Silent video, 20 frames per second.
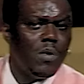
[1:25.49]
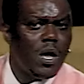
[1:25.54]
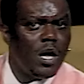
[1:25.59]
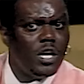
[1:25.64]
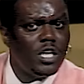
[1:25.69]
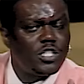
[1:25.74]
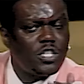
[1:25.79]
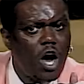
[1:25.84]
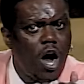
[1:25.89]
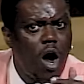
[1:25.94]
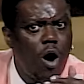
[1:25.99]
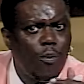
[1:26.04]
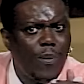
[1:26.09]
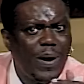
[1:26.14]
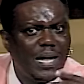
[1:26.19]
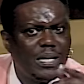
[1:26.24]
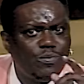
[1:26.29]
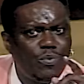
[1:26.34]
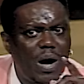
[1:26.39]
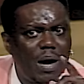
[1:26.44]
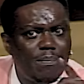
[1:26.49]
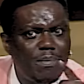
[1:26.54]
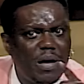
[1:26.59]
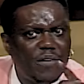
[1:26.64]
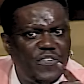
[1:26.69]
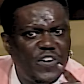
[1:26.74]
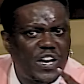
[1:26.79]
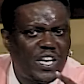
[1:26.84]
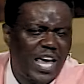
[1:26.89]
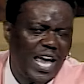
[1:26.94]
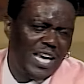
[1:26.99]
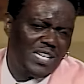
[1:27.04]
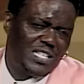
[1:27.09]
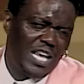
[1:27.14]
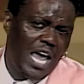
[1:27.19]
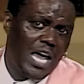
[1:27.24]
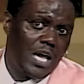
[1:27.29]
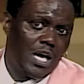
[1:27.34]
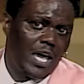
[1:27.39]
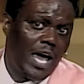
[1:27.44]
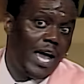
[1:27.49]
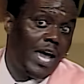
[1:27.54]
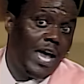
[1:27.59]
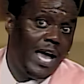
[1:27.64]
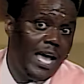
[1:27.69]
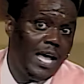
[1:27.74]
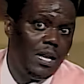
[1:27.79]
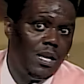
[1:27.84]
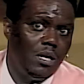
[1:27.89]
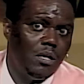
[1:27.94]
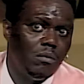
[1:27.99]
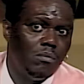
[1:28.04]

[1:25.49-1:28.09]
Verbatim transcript: There's always one motherfucker can't take it, can't handle it.